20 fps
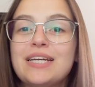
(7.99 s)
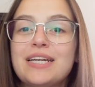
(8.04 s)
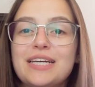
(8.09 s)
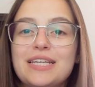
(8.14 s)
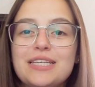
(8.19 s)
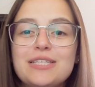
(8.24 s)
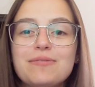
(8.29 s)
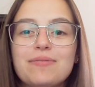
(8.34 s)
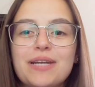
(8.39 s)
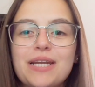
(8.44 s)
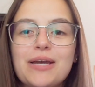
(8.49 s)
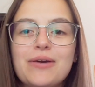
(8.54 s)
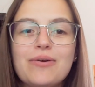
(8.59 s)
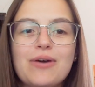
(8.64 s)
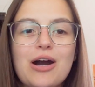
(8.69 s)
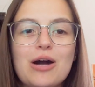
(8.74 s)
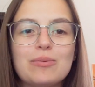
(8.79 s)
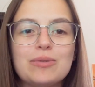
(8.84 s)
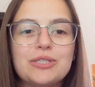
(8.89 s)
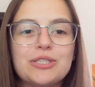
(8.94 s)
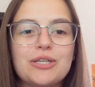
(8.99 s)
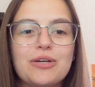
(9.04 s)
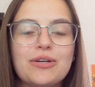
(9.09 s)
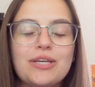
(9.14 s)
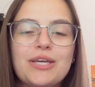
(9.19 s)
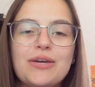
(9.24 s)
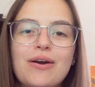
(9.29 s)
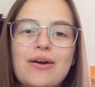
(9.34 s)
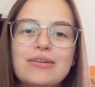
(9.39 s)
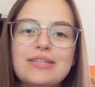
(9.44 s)
In this video, I'll be
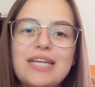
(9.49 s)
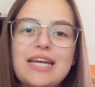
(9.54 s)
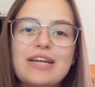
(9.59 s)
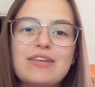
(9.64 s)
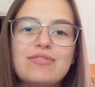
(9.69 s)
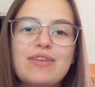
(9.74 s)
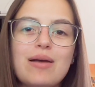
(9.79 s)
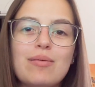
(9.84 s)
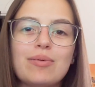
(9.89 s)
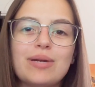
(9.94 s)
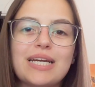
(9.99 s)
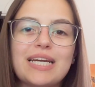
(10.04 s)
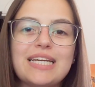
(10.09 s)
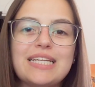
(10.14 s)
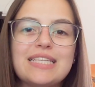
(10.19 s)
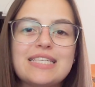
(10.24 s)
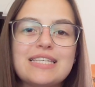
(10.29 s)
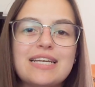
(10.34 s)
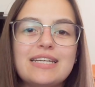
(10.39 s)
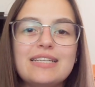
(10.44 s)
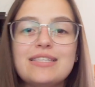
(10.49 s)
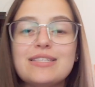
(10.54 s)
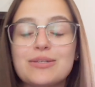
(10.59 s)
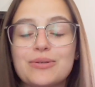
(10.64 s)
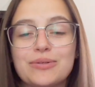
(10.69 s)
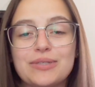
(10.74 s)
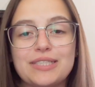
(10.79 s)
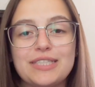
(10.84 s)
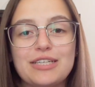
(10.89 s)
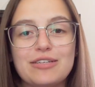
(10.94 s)
showing you how Data Fabric Insights,
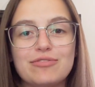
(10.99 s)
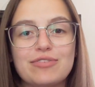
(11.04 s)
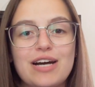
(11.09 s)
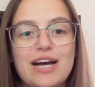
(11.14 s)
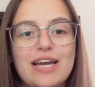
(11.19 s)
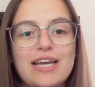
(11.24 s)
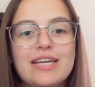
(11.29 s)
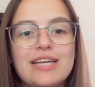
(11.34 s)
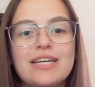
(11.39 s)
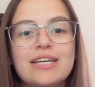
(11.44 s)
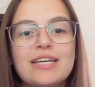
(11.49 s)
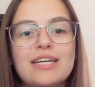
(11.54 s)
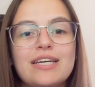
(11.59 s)
or DFI,